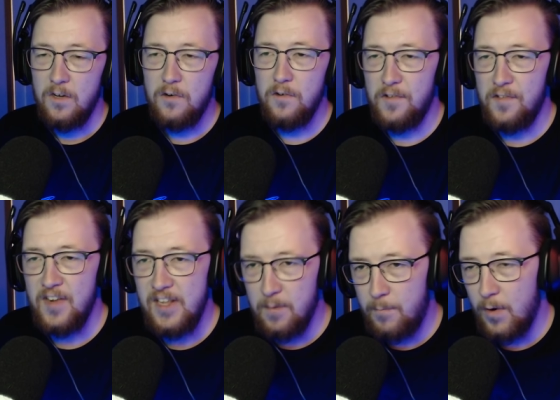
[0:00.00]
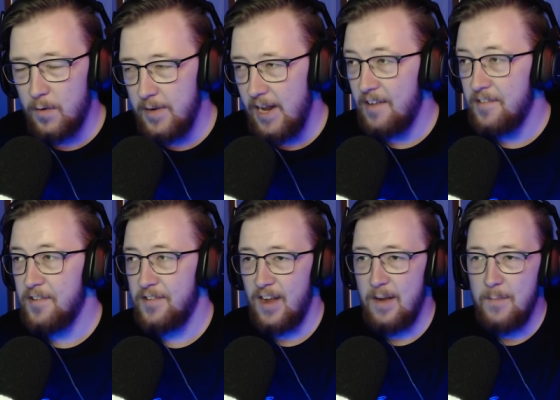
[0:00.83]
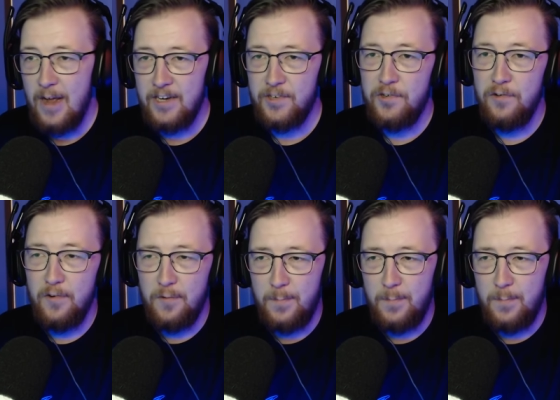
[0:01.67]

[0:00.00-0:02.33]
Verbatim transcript: Good to see that Bobby has the same attitude as